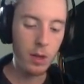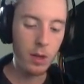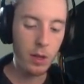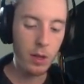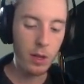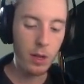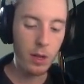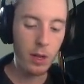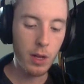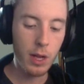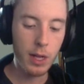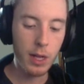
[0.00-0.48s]

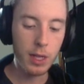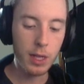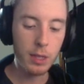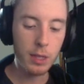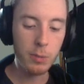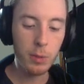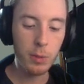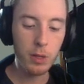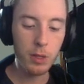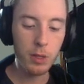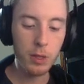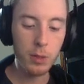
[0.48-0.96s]
X
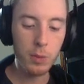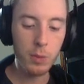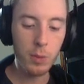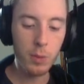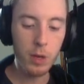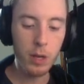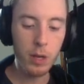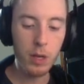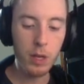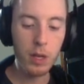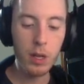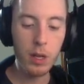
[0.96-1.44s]
plus
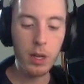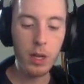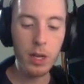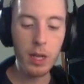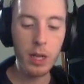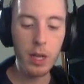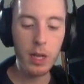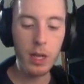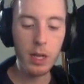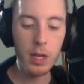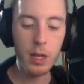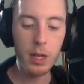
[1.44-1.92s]
1
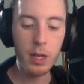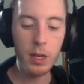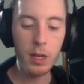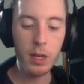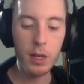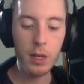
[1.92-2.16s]
and